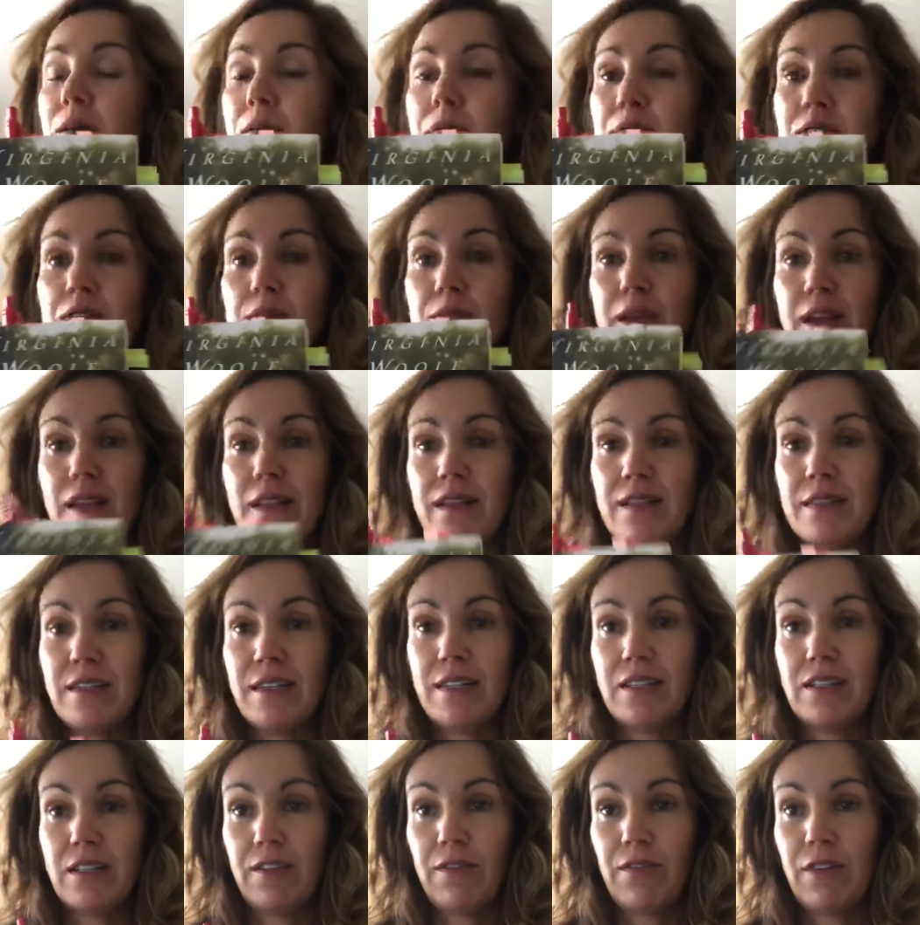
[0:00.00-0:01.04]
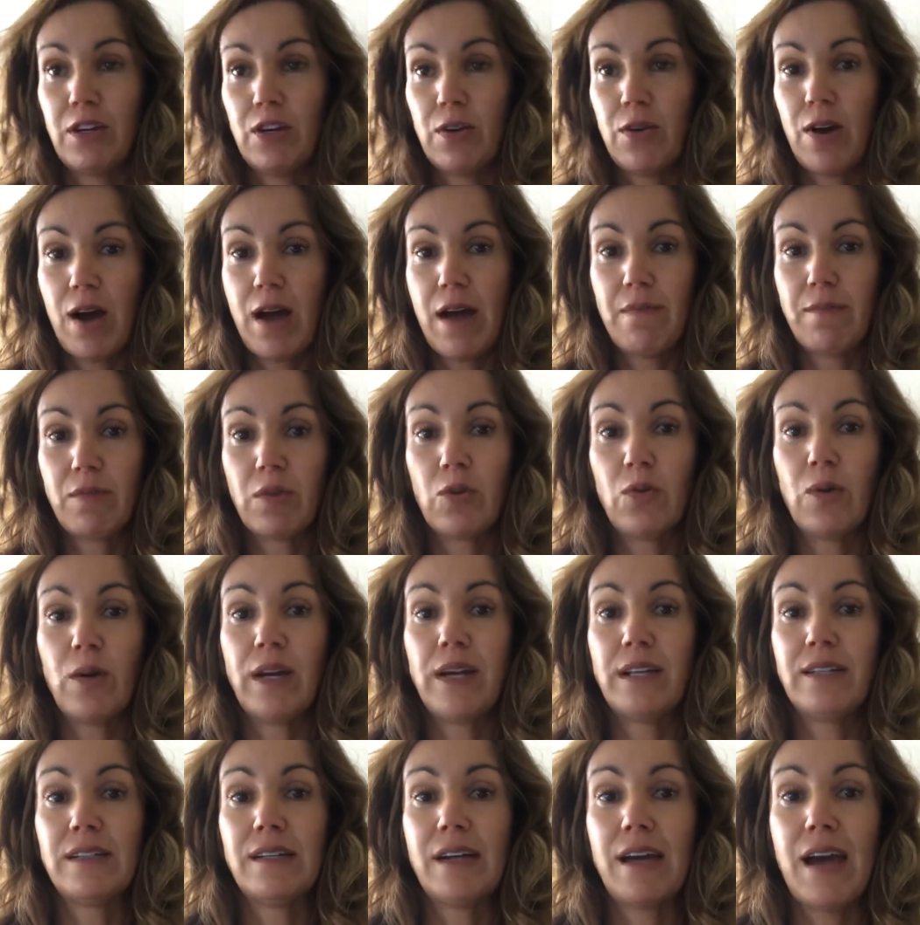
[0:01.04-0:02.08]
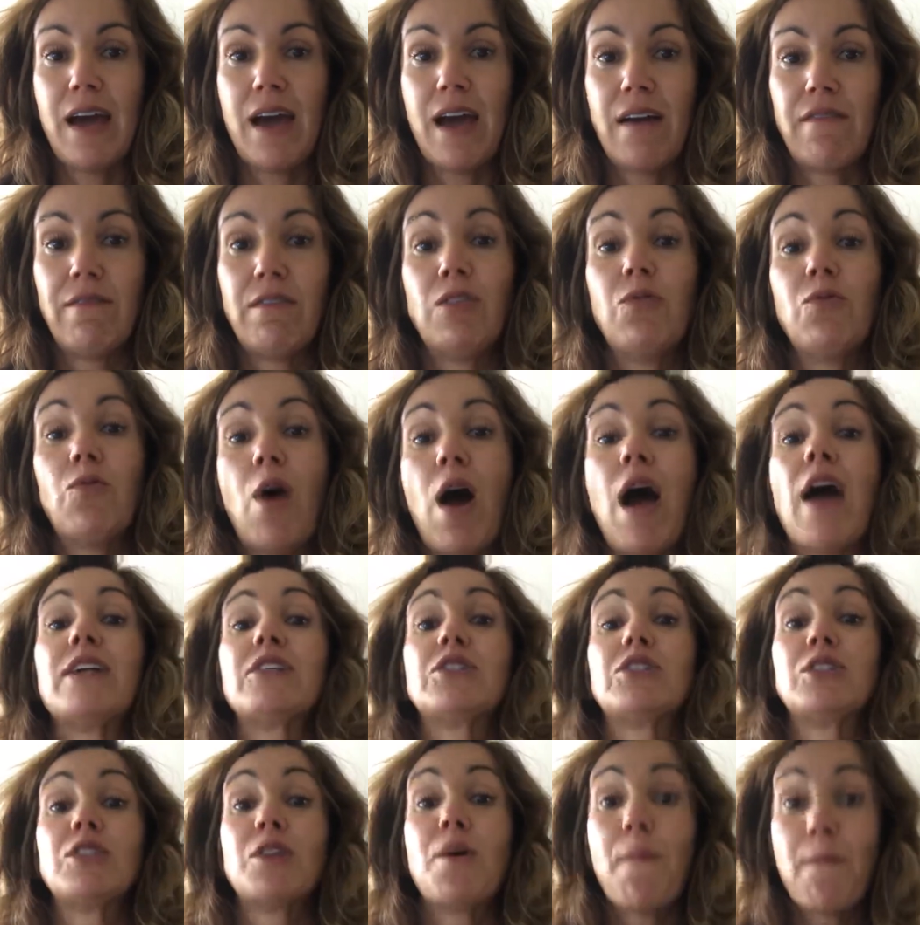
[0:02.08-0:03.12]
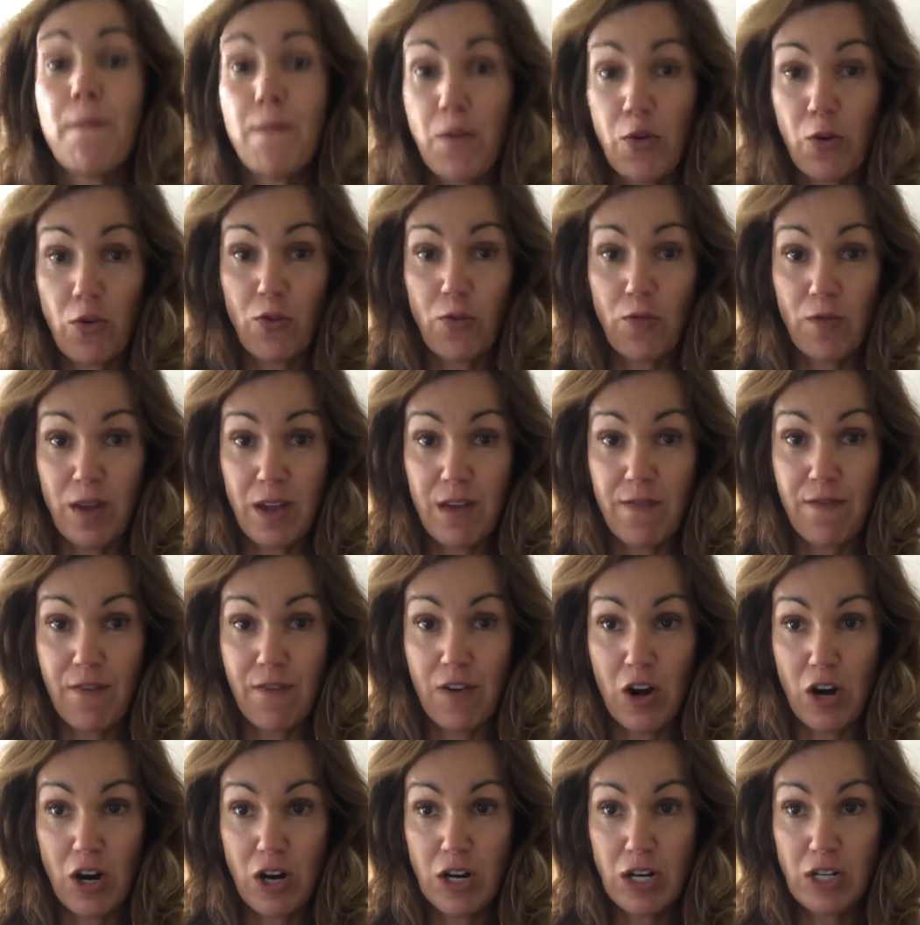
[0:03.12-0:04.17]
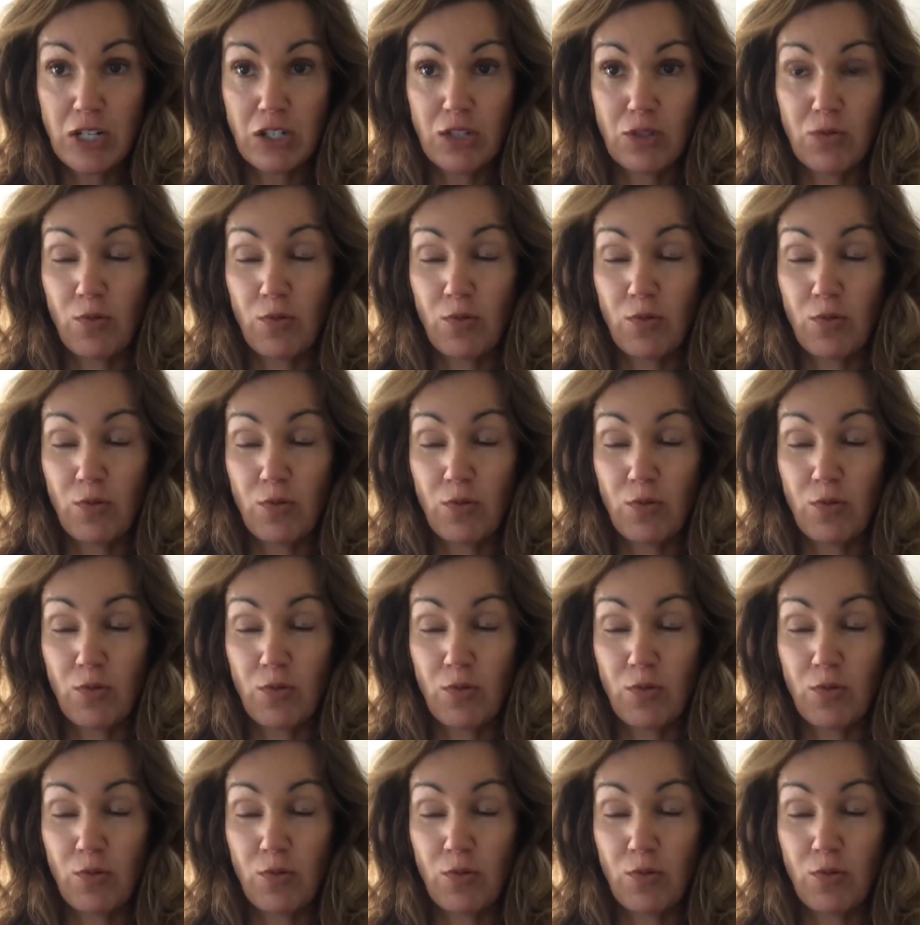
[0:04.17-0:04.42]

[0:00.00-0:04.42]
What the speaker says: To make this easier for you, I'm going to have you watch the movie first,